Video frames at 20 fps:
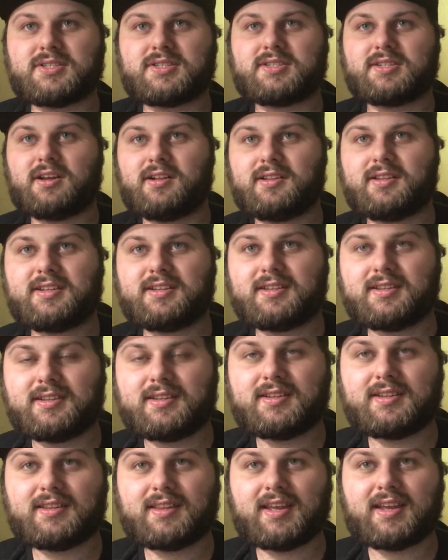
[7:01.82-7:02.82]
solid,
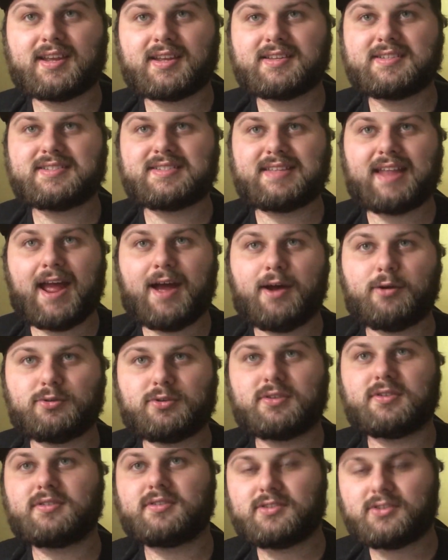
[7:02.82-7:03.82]
like, stout
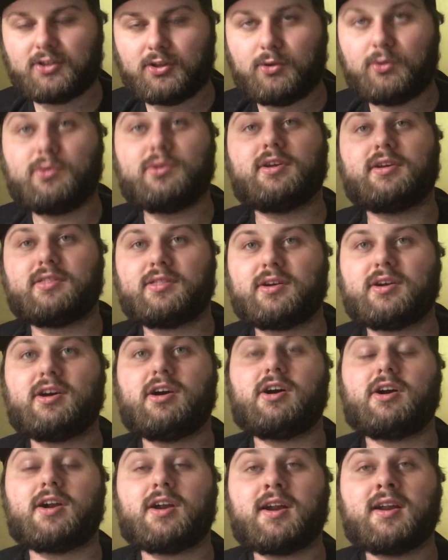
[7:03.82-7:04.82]
tune on the
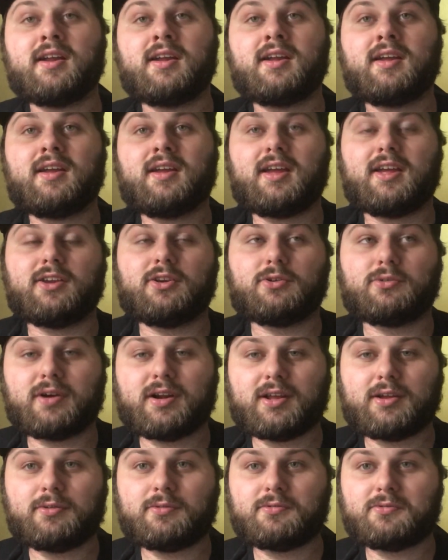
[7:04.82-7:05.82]
car and you're
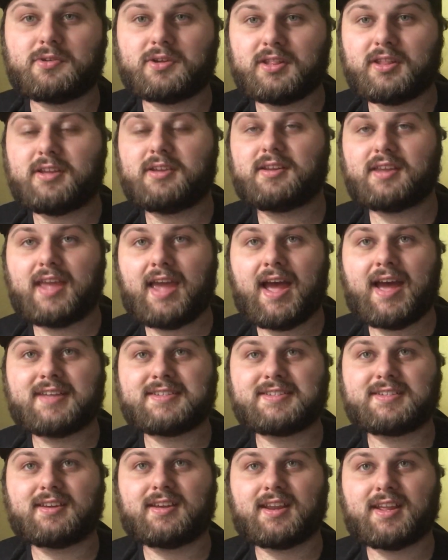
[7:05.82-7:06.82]
running really good
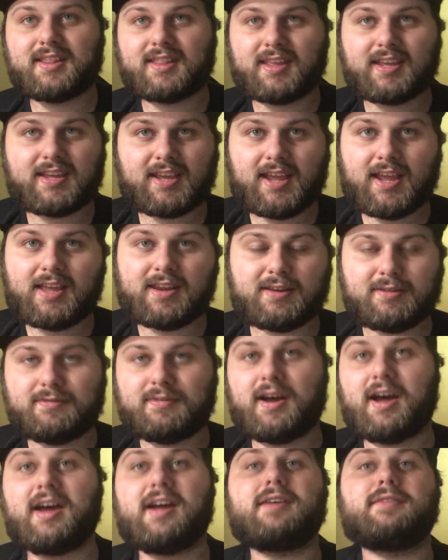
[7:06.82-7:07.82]
gas on it, like
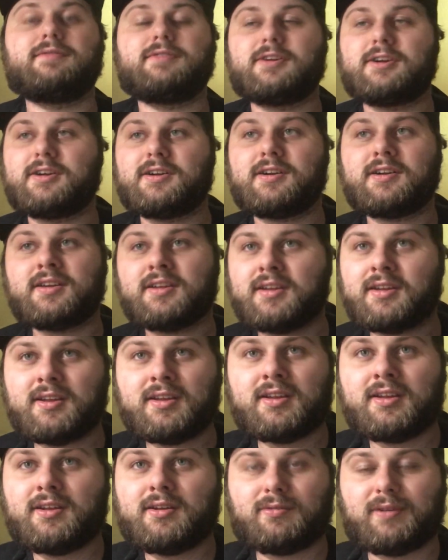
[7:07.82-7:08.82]
E85 or
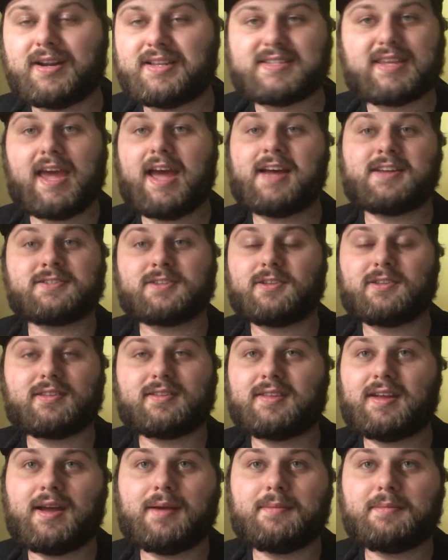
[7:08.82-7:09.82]
race gas all
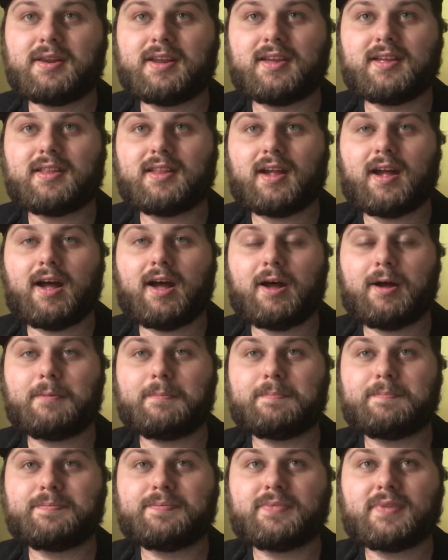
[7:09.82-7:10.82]
the time in it,
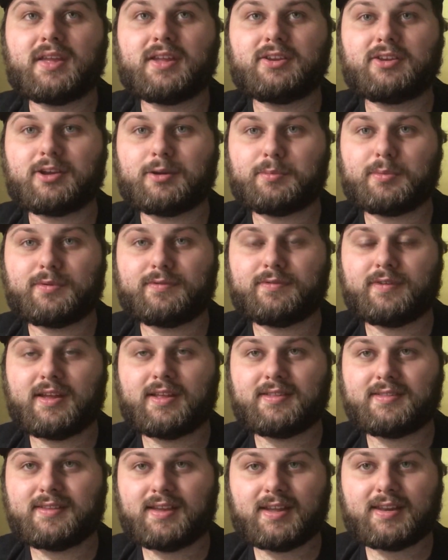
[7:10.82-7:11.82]
and you can
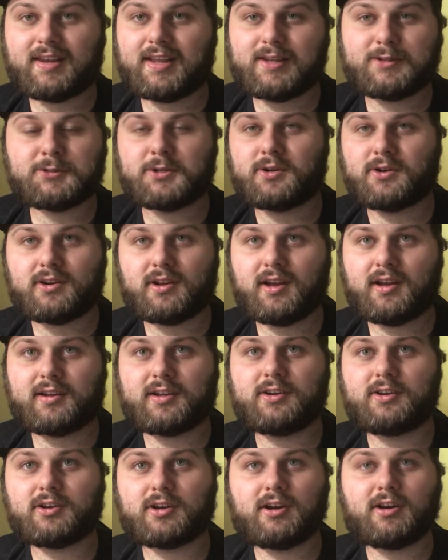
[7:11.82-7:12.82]
prevent detonation or
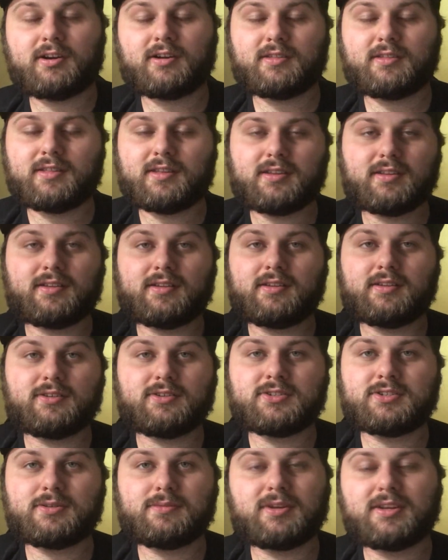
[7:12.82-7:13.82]
knock in your car, then
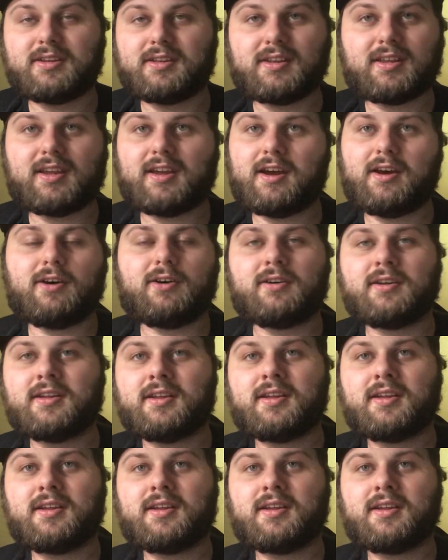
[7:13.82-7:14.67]
you should be good to go.